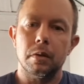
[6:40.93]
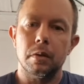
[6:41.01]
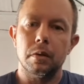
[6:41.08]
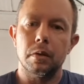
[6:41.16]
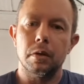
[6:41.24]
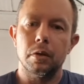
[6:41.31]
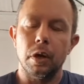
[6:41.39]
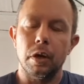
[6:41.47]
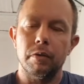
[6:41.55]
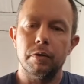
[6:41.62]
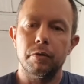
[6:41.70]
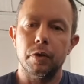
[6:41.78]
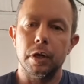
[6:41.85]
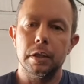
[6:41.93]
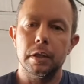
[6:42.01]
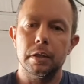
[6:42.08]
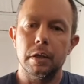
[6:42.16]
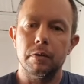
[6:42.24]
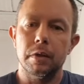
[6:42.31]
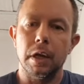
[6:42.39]
or you have a friend that
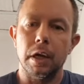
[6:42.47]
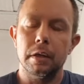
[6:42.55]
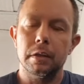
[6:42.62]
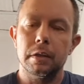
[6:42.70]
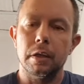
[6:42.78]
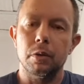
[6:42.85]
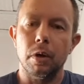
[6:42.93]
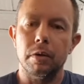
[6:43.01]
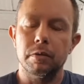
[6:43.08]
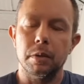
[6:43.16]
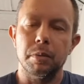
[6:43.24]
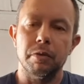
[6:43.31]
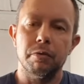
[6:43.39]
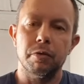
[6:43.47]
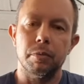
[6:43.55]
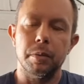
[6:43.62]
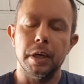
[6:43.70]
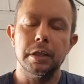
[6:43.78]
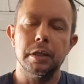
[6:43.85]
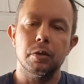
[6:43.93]
have done it and you have some
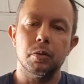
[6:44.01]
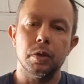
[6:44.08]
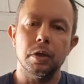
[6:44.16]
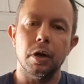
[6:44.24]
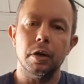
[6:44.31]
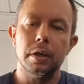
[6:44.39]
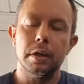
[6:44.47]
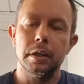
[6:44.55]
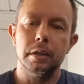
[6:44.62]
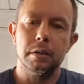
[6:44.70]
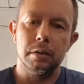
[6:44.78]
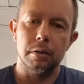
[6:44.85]
information regarding it,